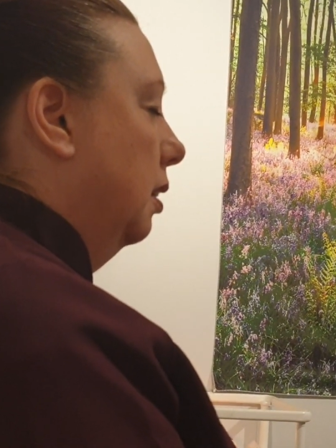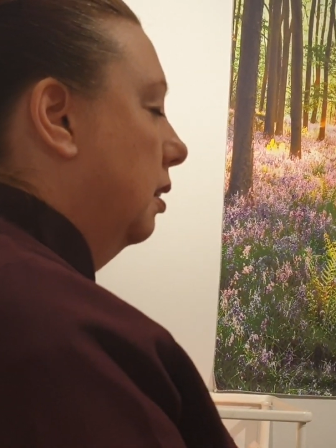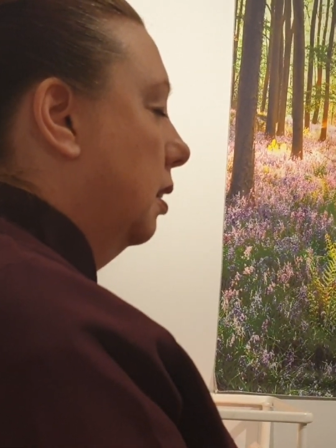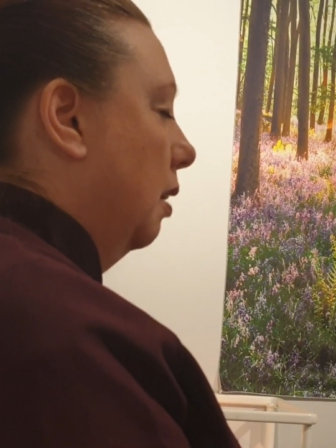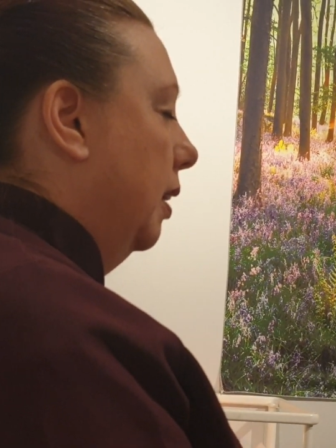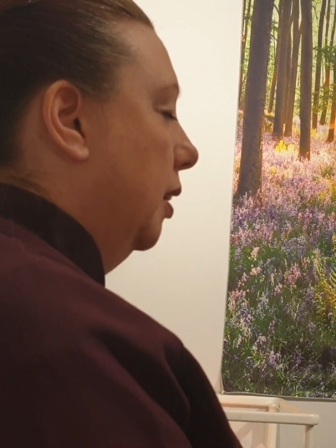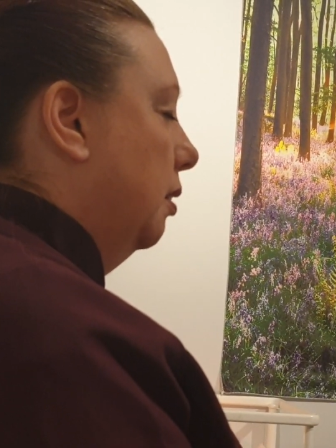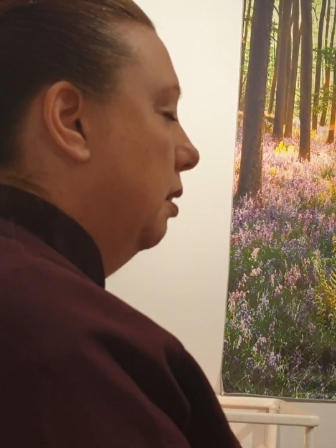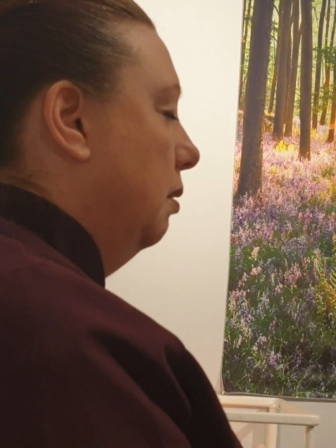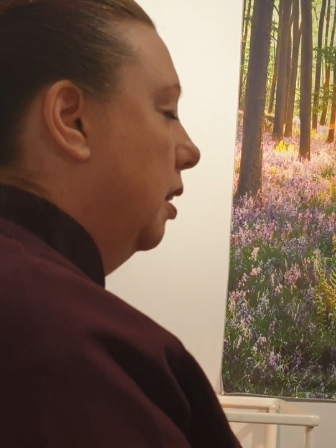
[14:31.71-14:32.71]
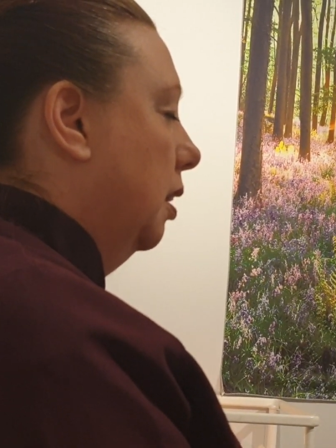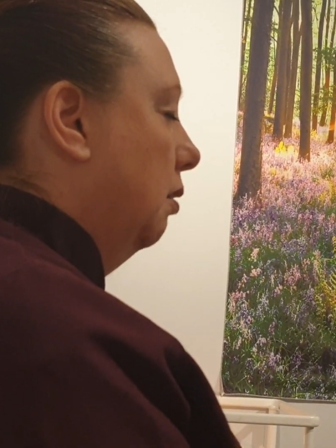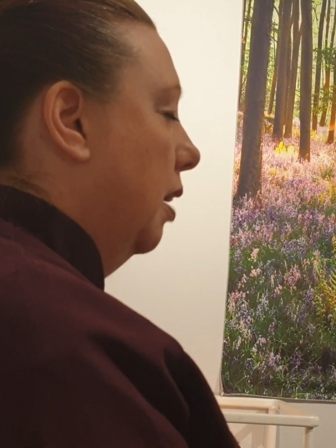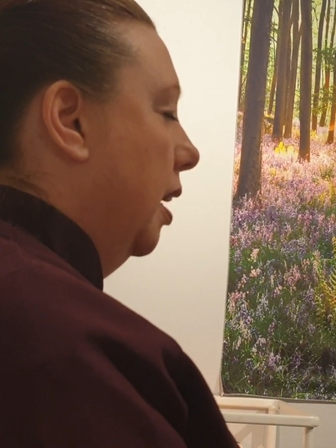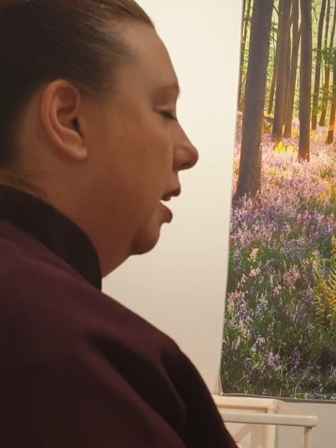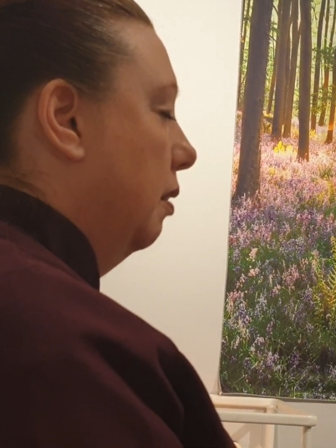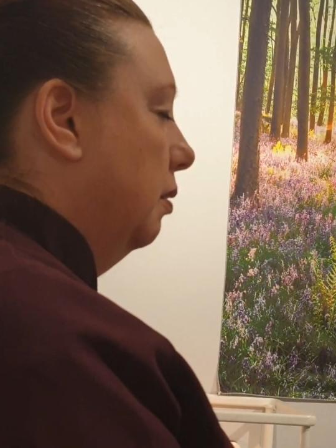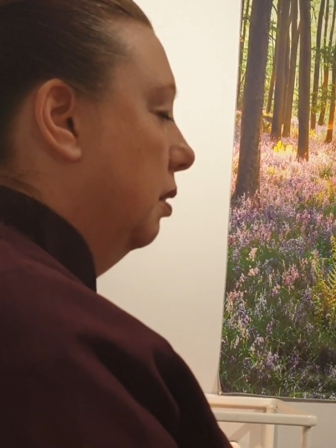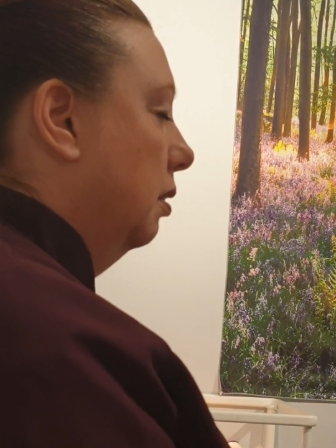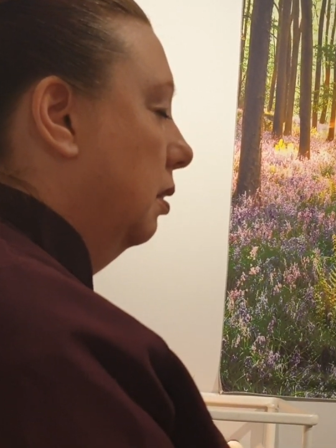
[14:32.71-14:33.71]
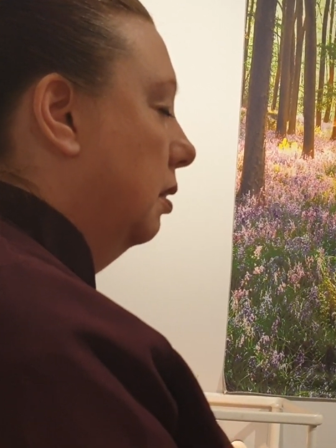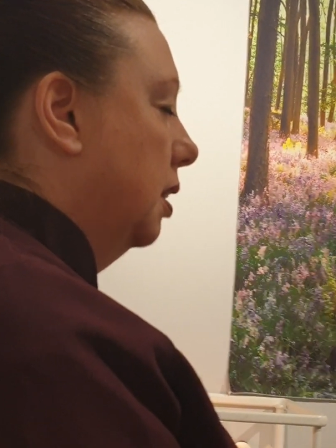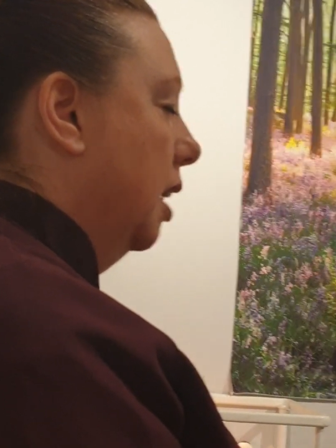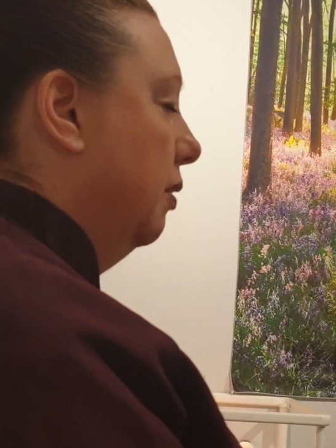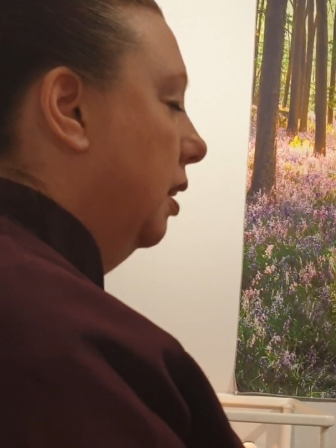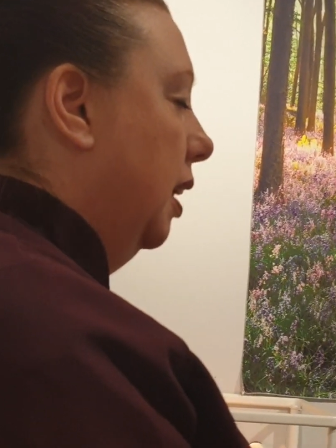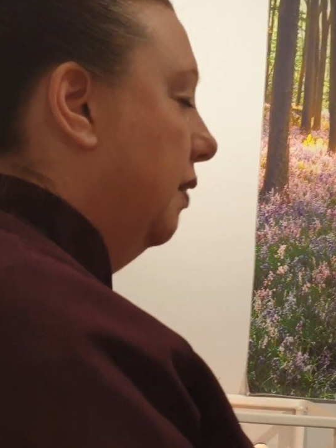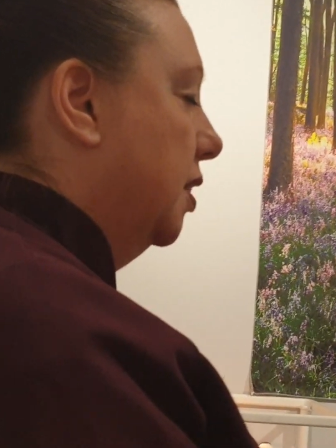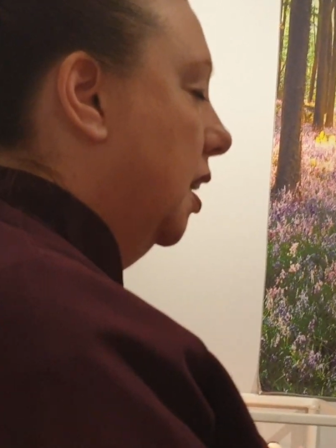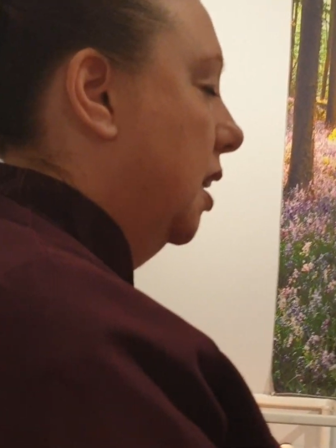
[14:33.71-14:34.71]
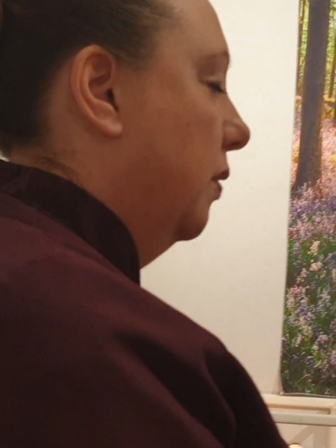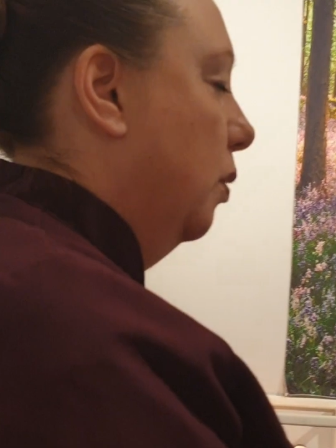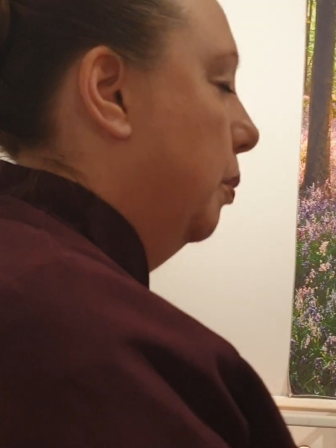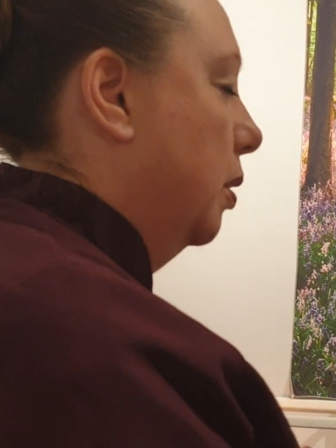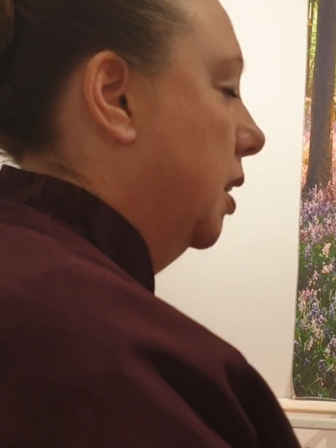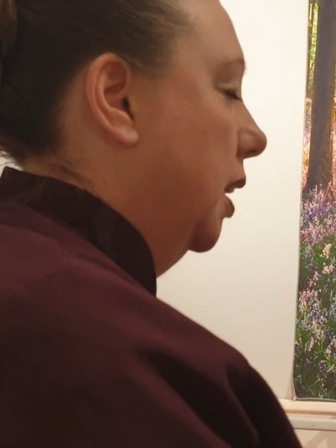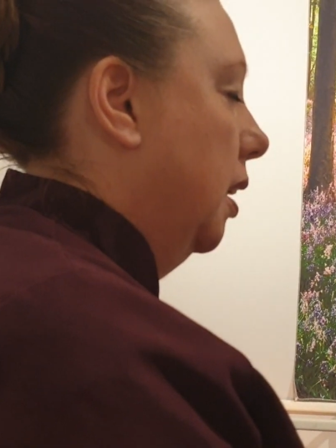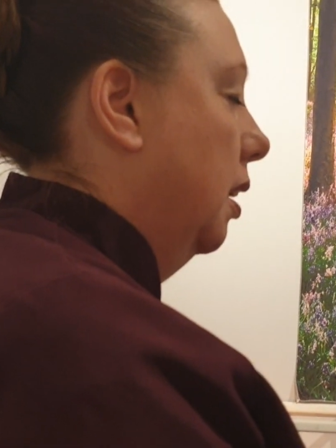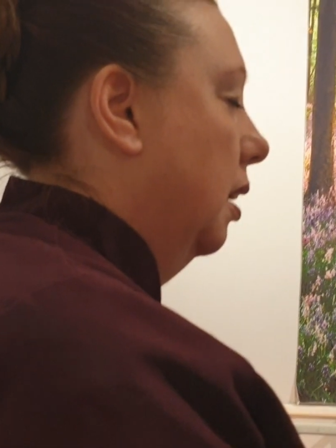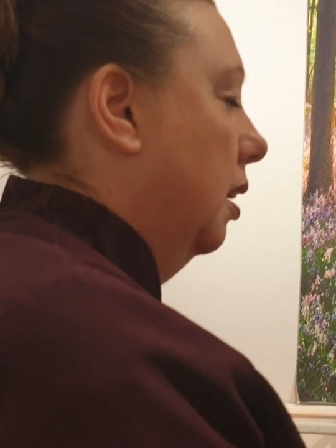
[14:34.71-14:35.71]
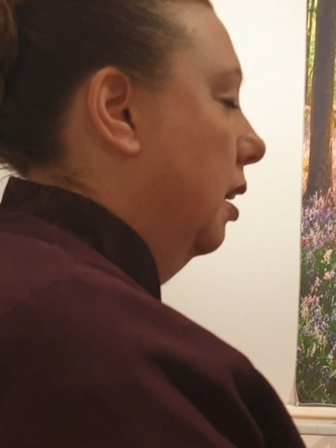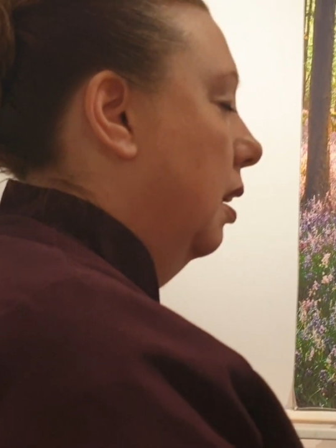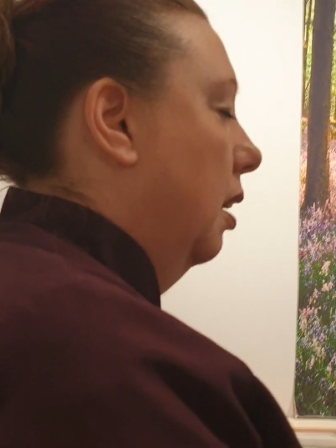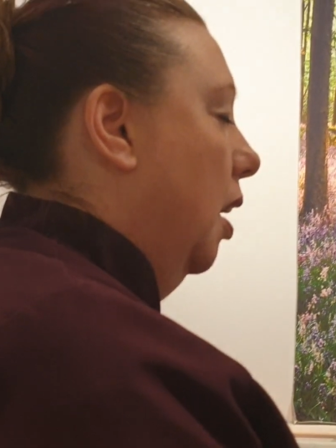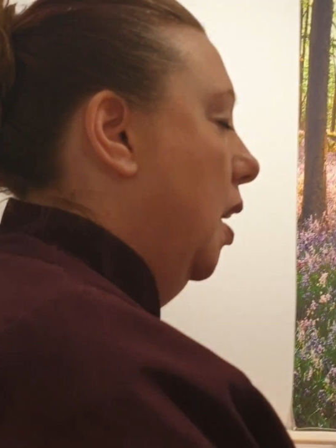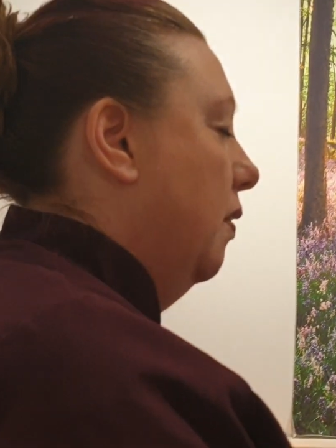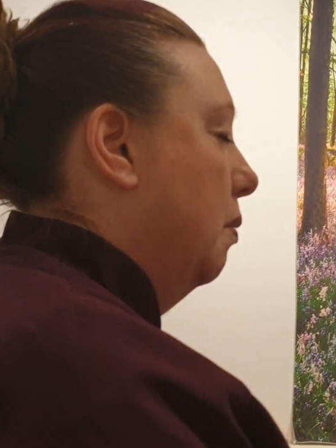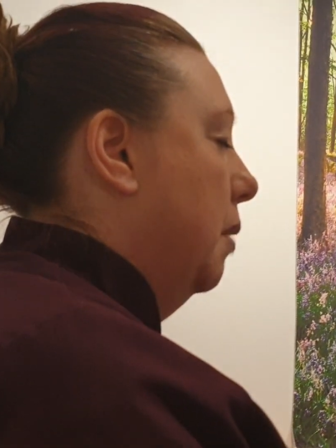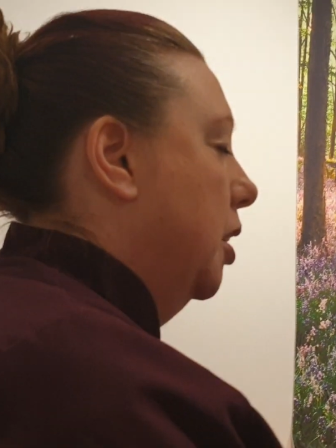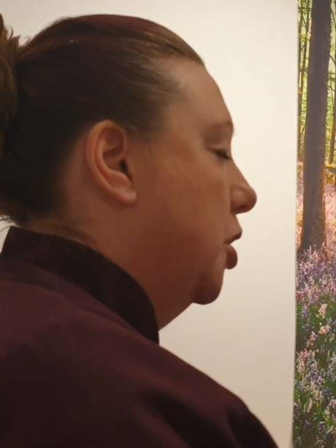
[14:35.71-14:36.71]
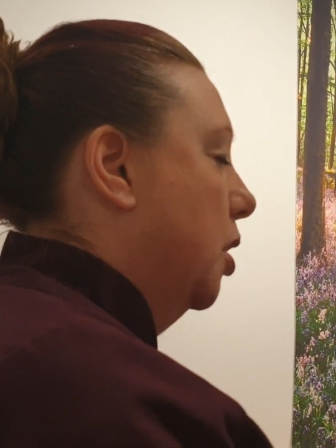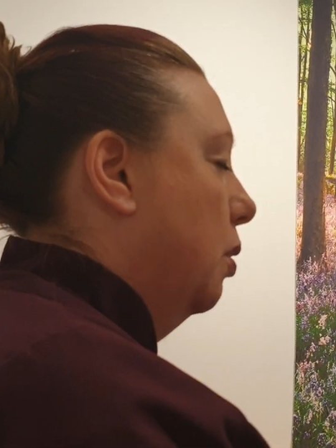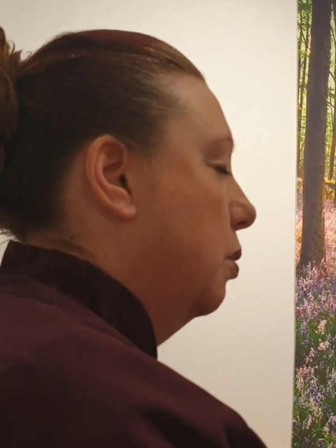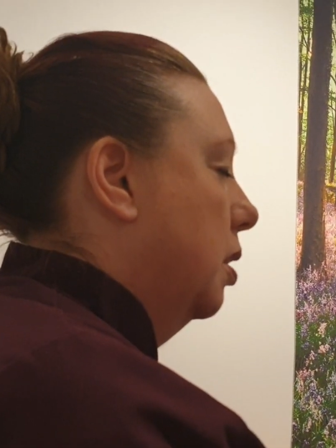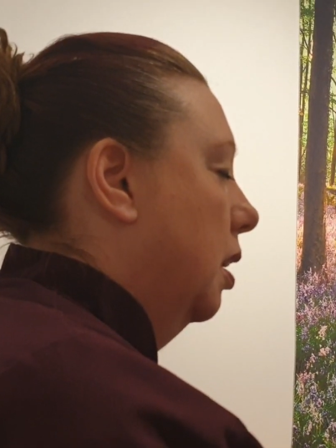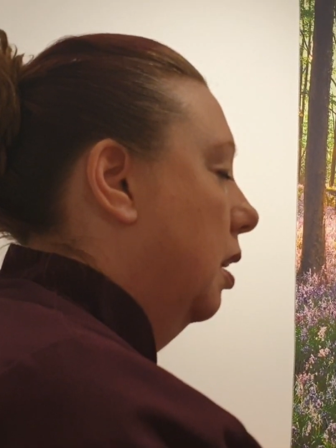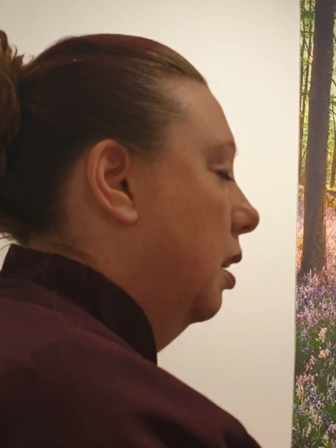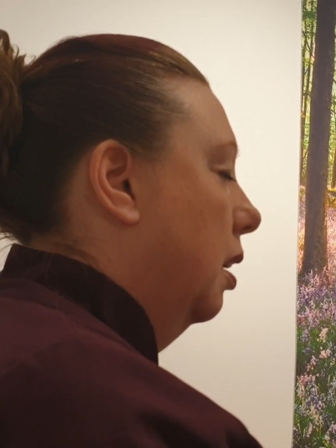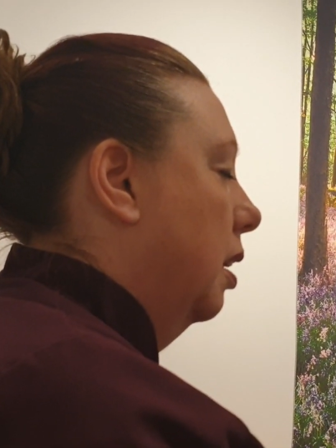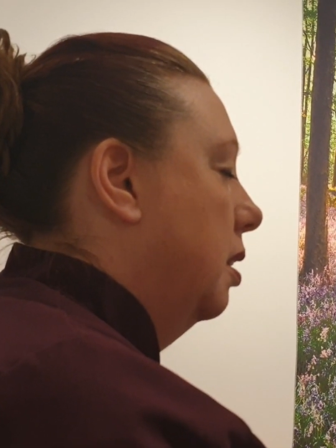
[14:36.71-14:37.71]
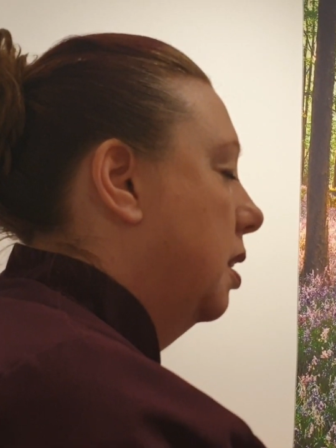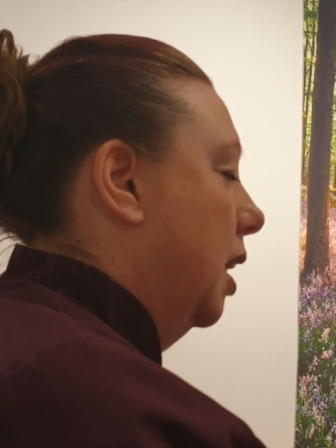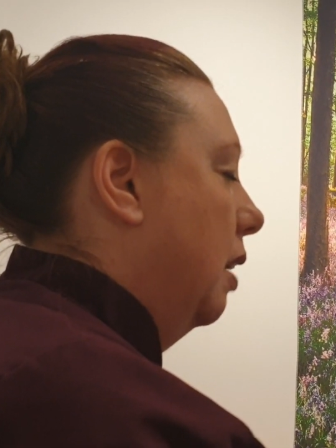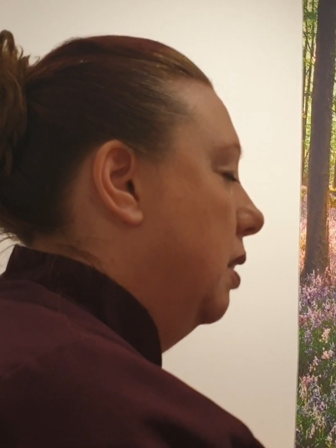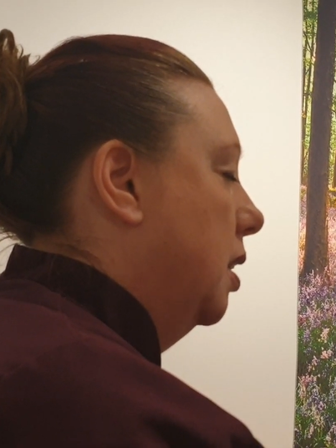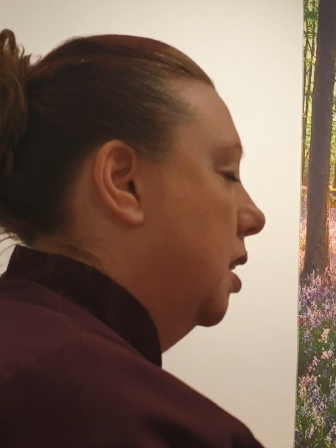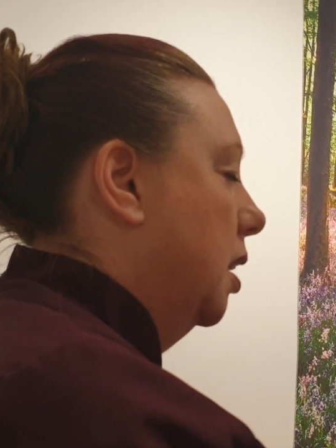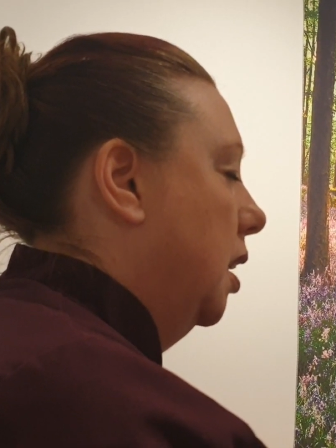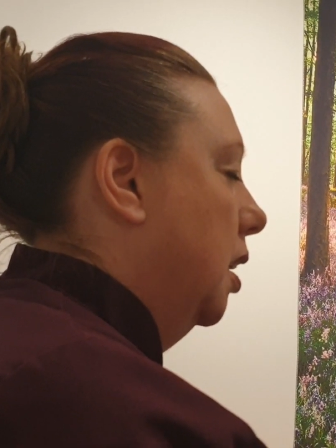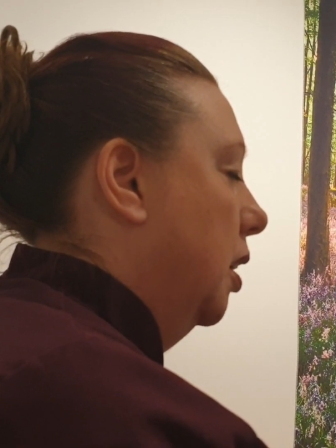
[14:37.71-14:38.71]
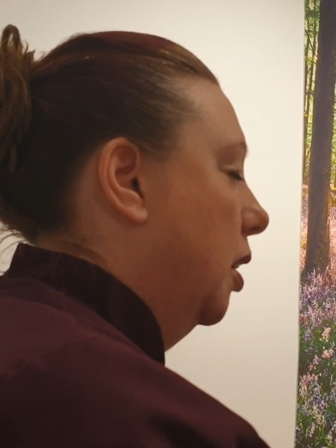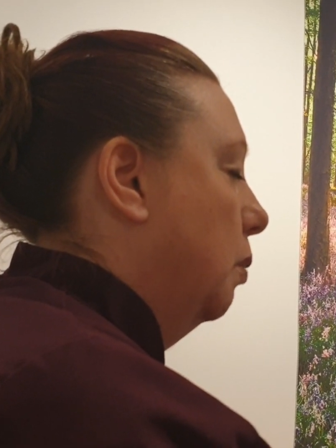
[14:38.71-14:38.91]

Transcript: it's going through her crown, down the left side of her body, over my shoulder and down into the earth.